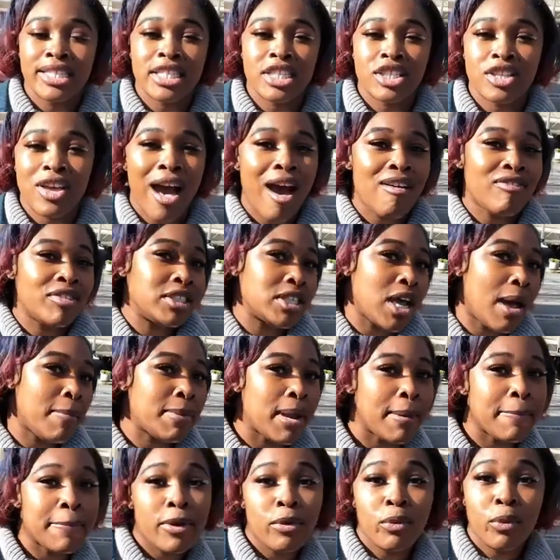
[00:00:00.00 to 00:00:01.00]
is coffee shop
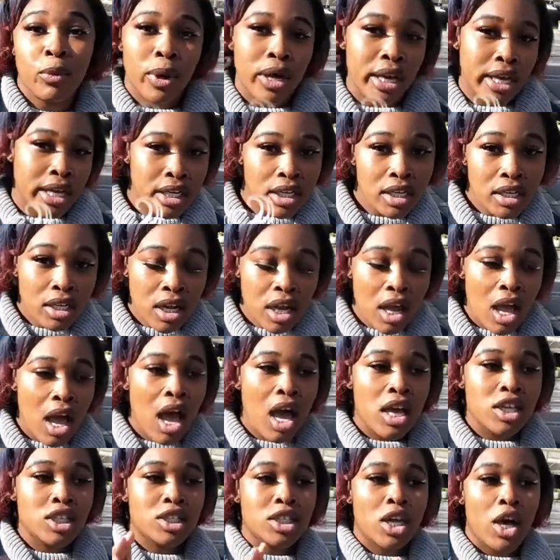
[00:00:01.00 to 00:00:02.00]
number 1.
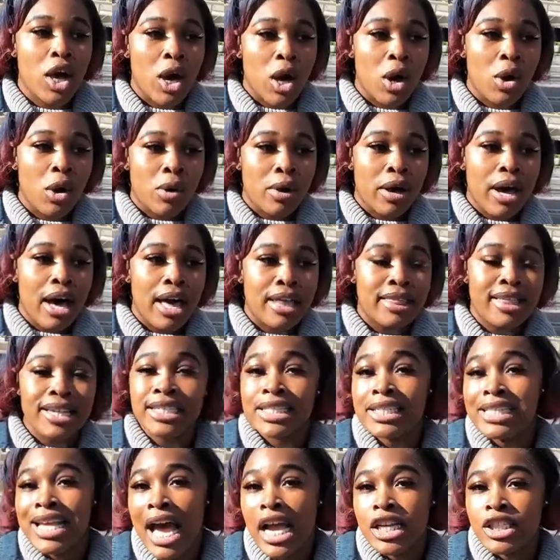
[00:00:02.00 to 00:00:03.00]
So this
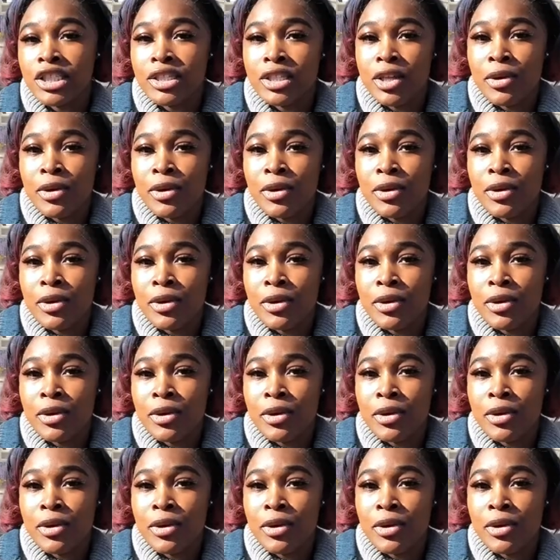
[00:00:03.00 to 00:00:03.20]
is actually